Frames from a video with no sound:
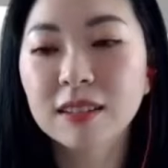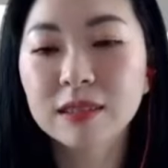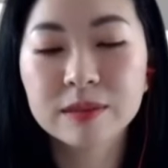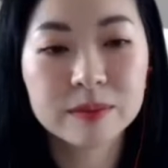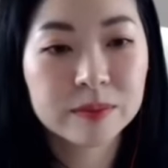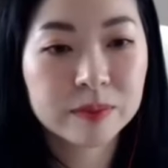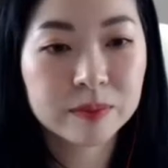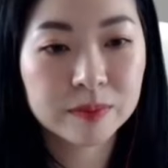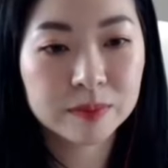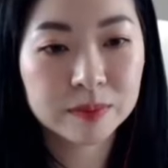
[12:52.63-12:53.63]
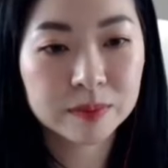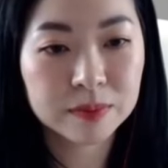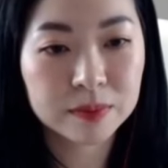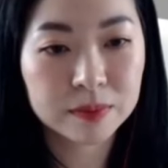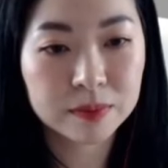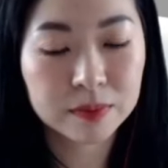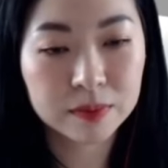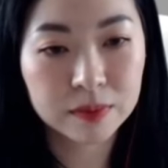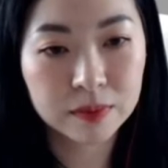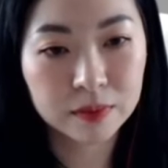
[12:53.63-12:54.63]

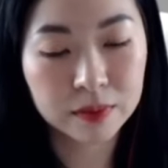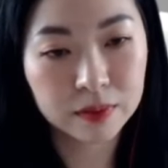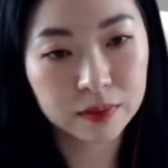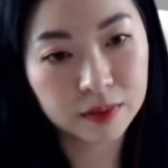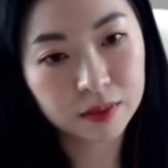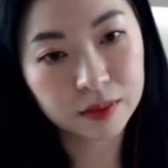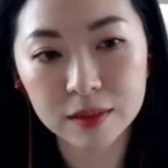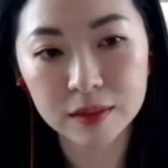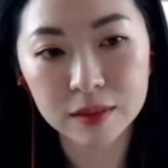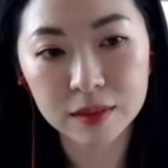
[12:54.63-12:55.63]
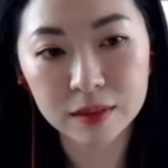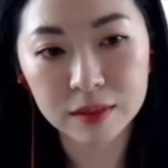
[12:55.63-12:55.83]
[no speech]